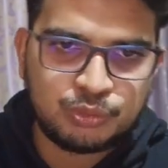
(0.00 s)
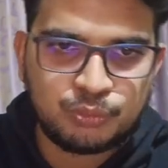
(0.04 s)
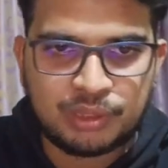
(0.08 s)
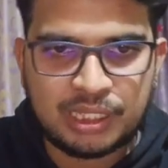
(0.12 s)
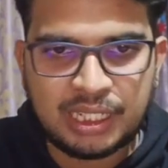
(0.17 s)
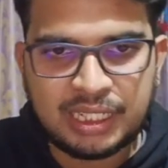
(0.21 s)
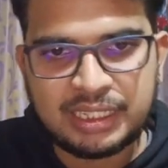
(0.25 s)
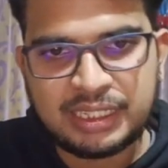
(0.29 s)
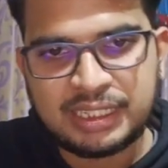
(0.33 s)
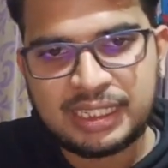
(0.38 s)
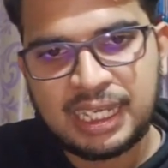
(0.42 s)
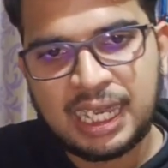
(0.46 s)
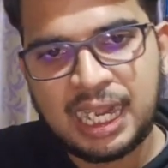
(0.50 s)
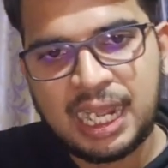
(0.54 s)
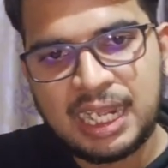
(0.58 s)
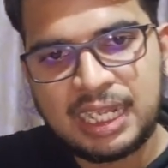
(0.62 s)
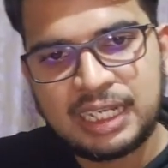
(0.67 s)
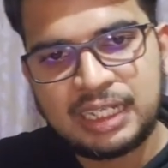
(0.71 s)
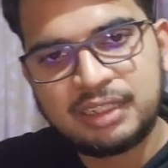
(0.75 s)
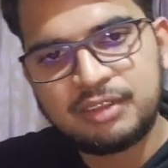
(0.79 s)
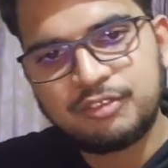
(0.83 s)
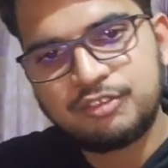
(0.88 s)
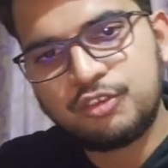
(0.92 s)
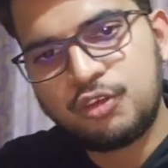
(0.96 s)
You can
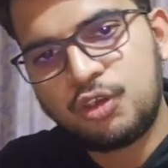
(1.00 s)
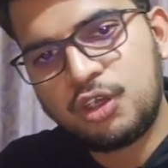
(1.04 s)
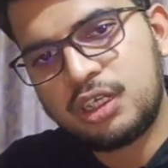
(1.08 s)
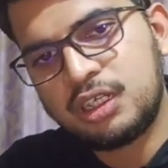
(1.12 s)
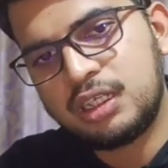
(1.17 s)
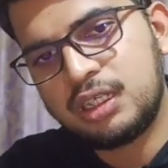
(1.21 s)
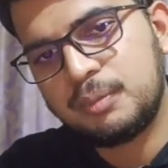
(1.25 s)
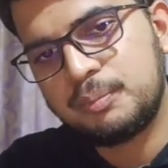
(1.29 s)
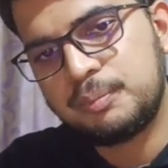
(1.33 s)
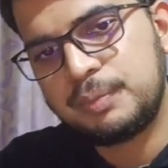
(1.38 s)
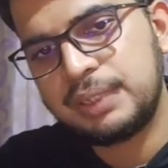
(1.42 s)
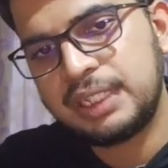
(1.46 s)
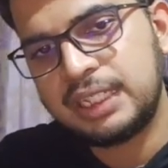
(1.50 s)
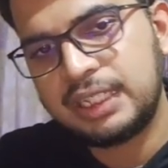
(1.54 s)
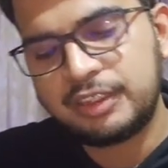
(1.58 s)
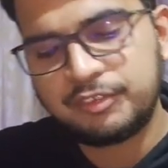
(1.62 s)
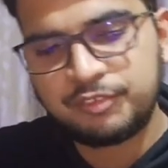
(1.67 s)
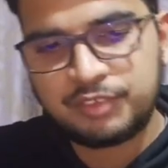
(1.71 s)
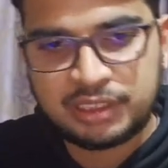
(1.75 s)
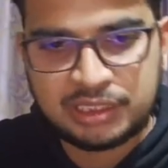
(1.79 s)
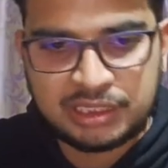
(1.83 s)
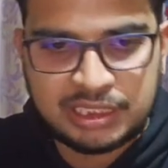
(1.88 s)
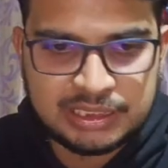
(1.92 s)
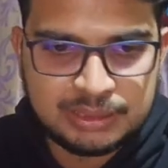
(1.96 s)
try for a bit
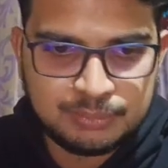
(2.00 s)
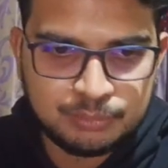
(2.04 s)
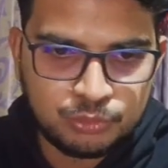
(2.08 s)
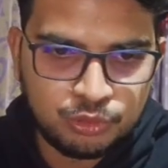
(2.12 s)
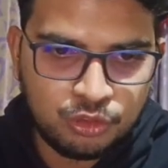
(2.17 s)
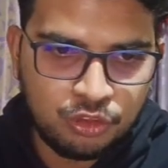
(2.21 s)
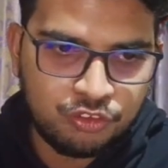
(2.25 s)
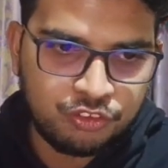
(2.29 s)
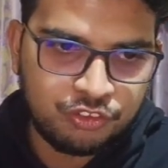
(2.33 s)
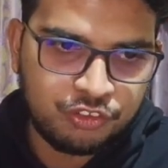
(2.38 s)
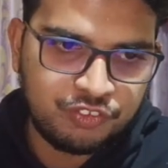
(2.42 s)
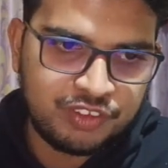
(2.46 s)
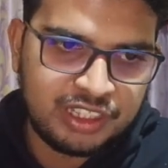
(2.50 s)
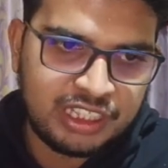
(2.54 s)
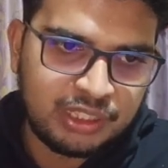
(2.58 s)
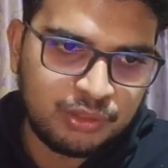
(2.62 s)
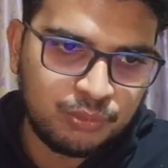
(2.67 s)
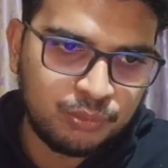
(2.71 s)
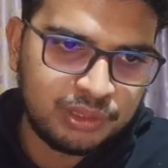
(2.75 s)
with this move of queen